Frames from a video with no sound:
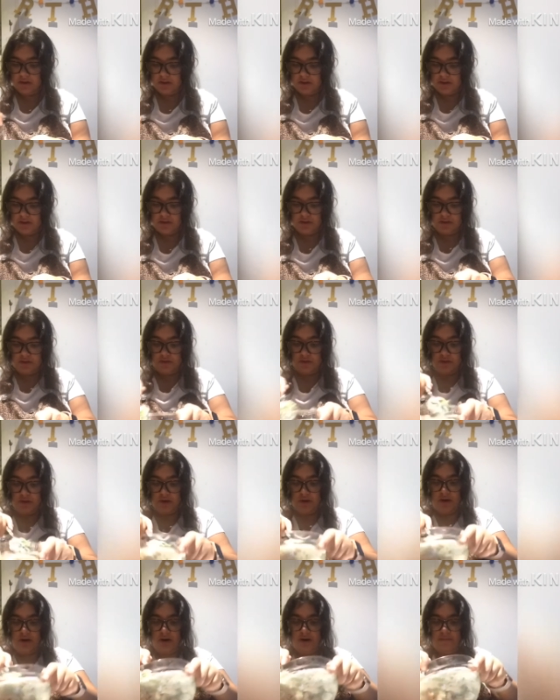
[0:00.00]
So
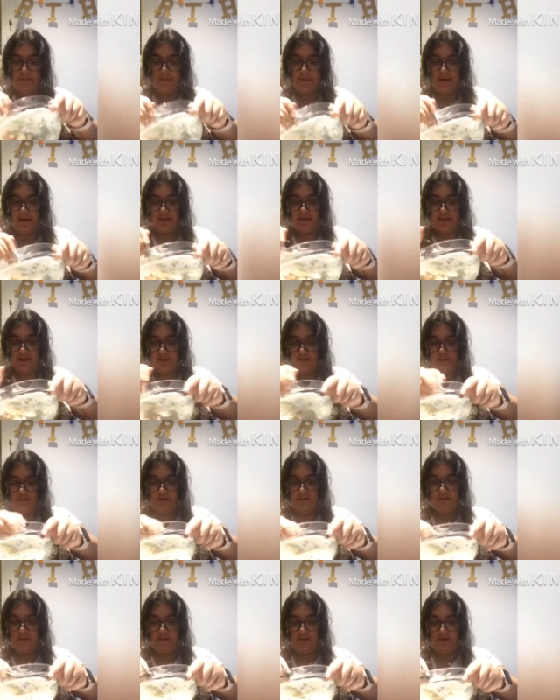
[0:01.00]
they got mixed
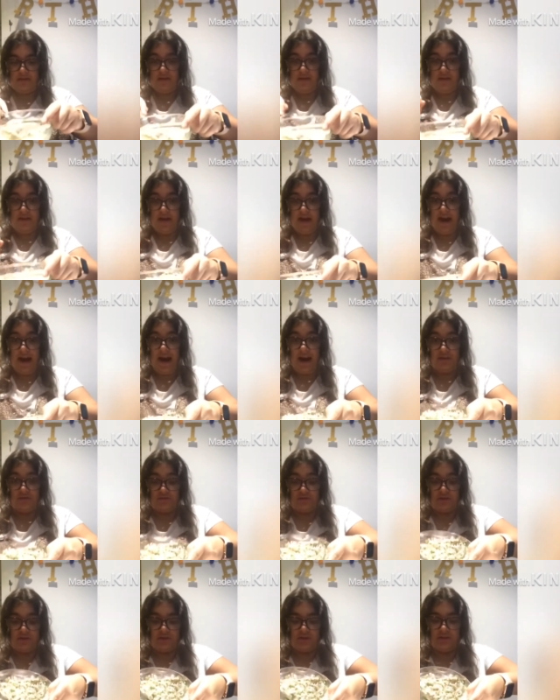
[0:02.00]

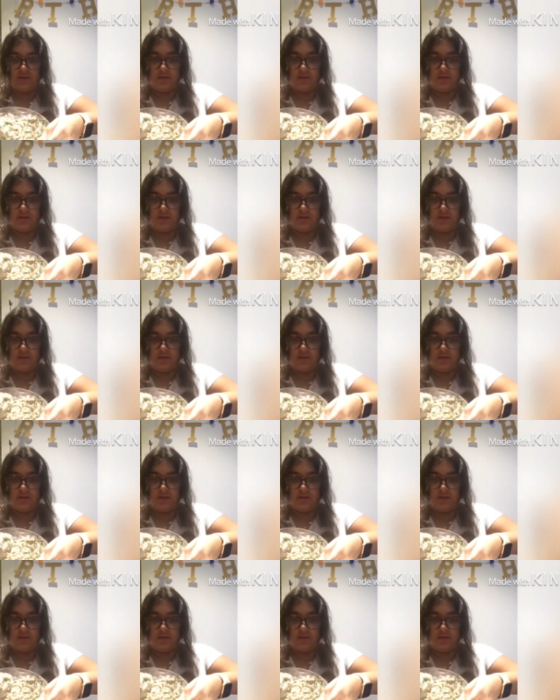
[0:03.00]
out.